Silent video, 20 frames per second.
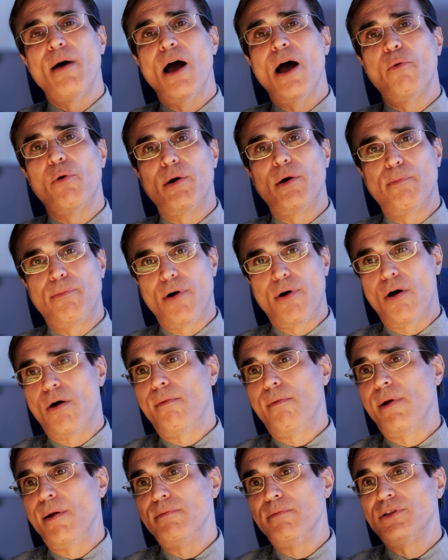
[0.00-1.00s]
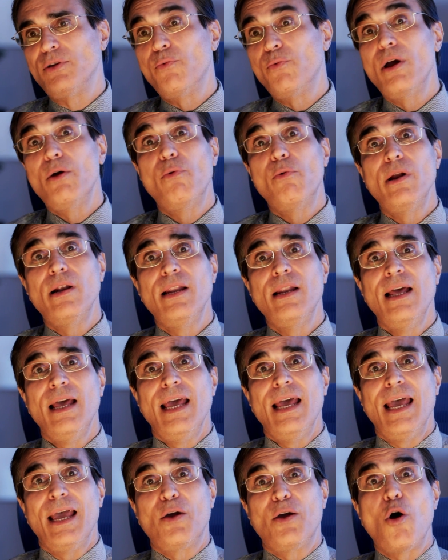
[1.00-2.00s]
our problems, we will
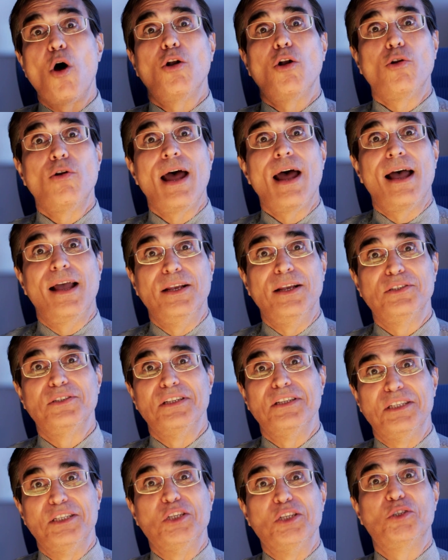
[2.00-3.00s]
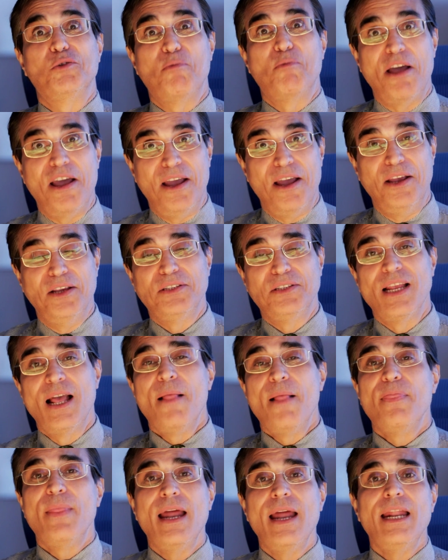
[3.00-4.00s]
colonize the space,
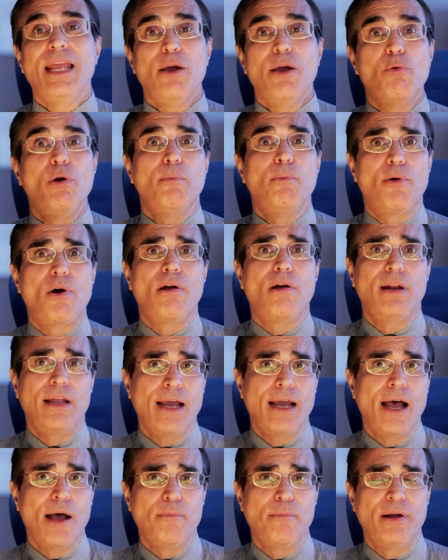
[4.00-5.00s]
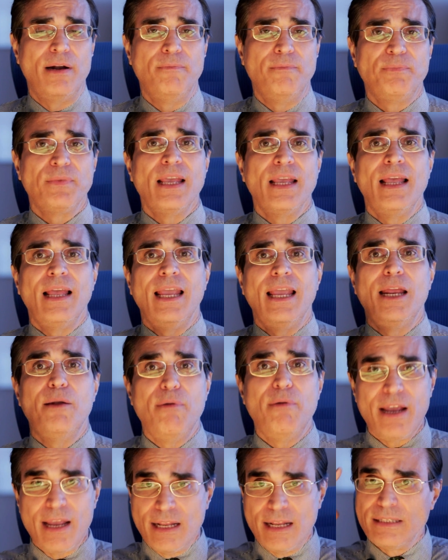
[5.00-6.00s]
then it will probably happen. It
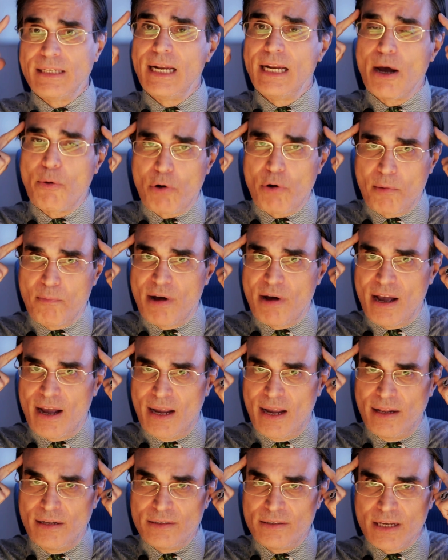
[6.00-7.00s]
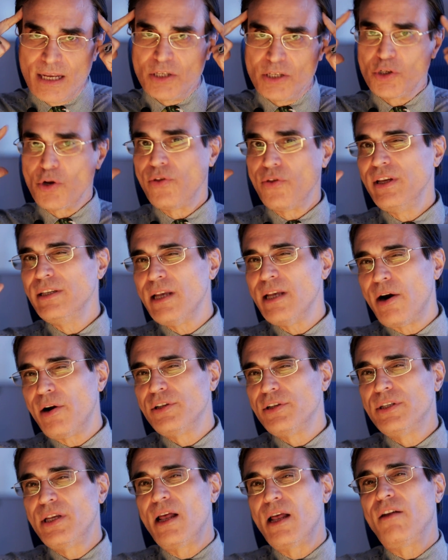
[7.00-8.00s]
begins in our minds. So these are
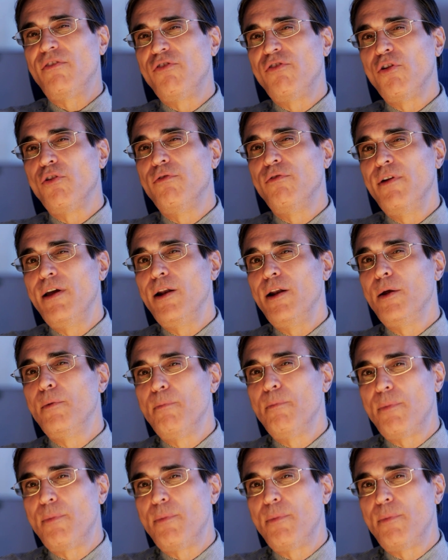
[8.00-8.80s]
self-fulfilling